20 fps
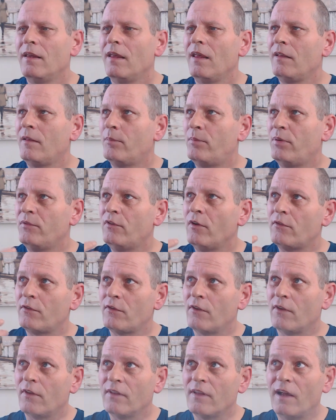It
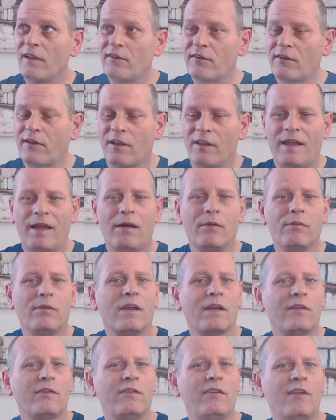produces a nice cloud,
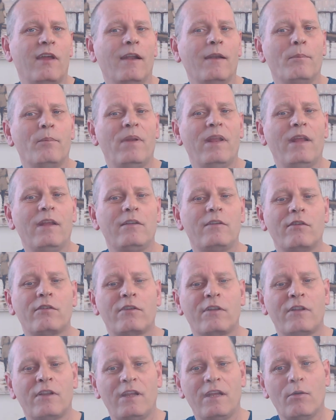like I said, but it
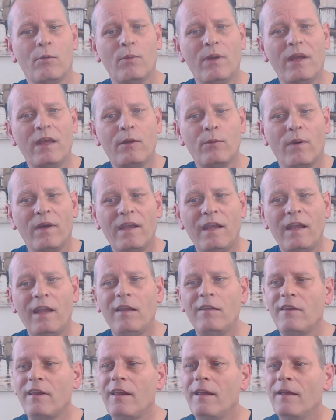does clear away quite
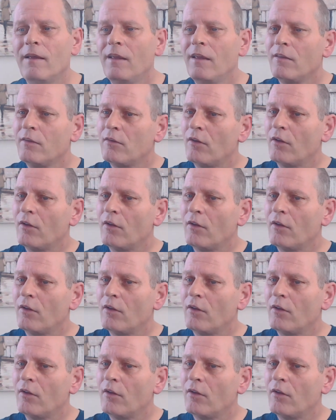easy.